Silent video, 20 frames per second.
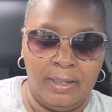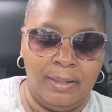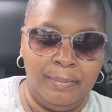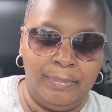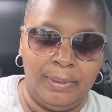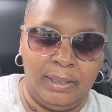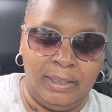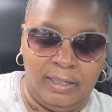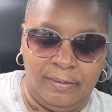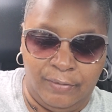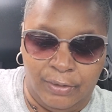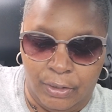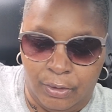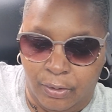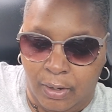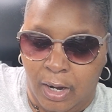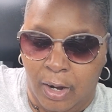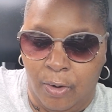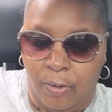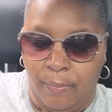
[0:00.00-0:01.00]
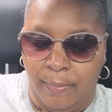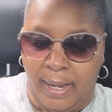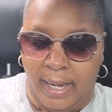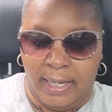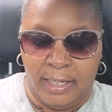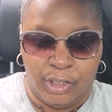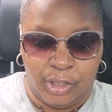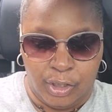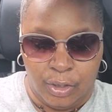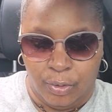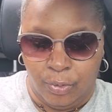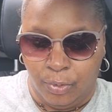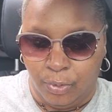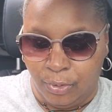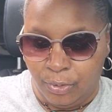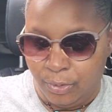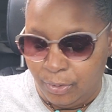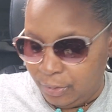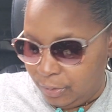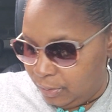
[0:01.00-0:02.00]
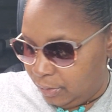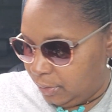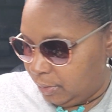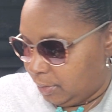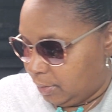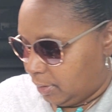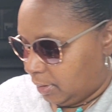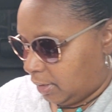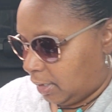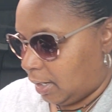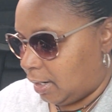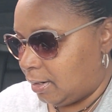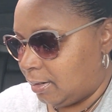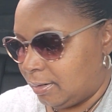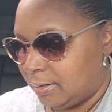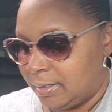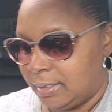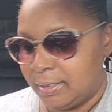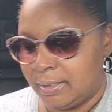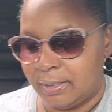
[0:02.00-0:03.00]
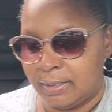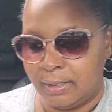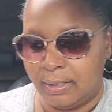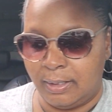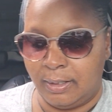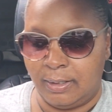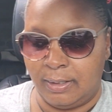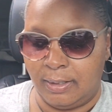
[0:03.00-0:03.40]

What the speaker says: Believe in Your Own Magic Oracle cards.